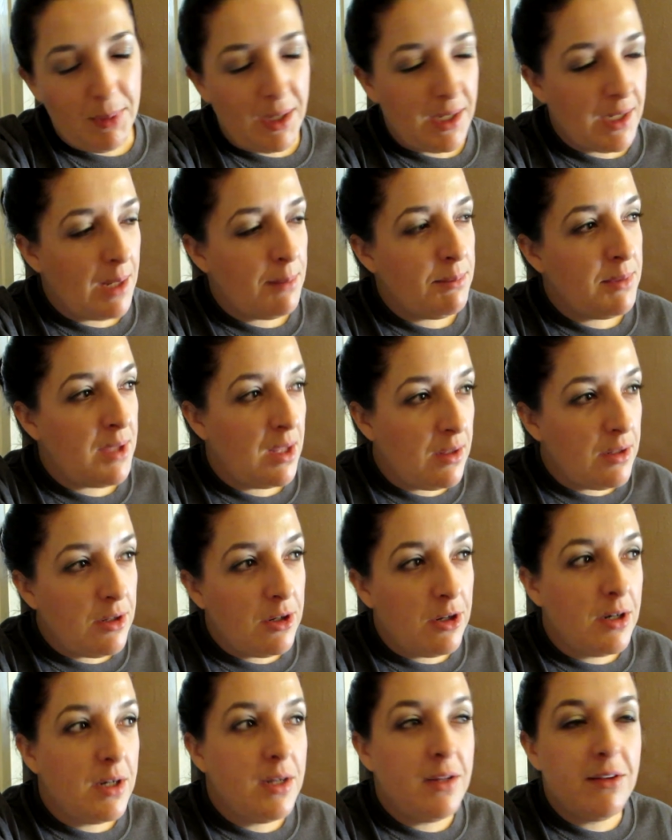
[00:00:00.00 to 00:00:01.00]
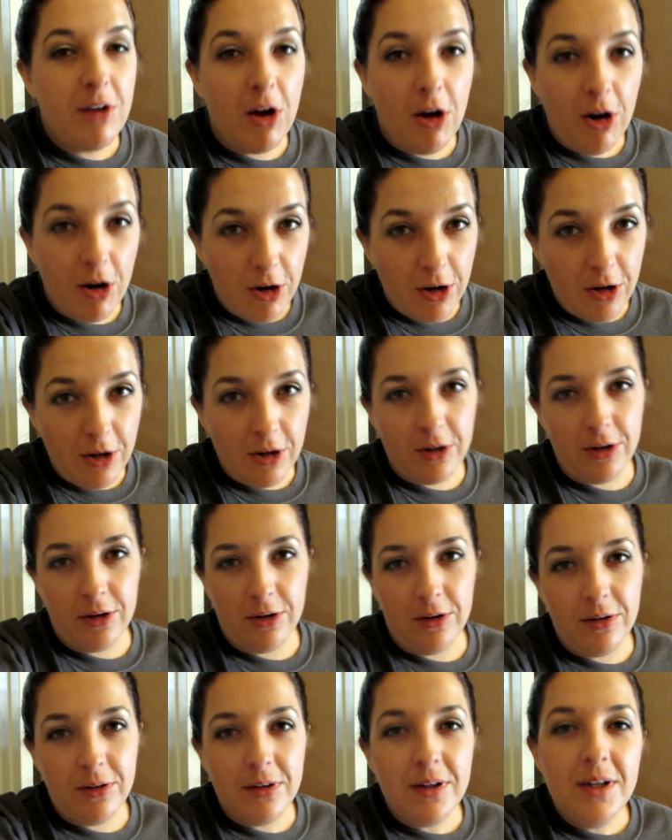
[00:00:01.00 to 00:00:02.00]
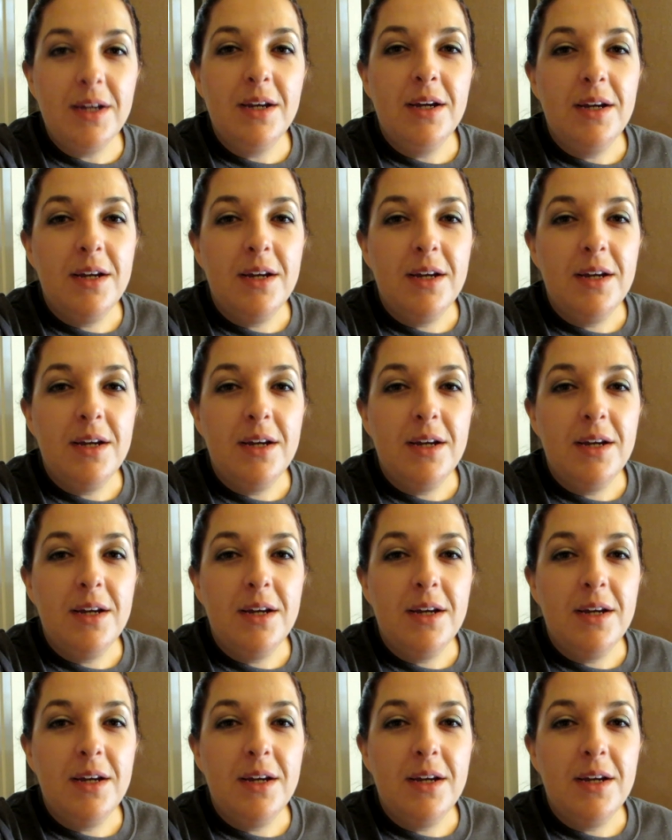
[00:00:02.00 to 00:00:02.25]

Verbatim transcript: I kept telling her, it's hard, girl.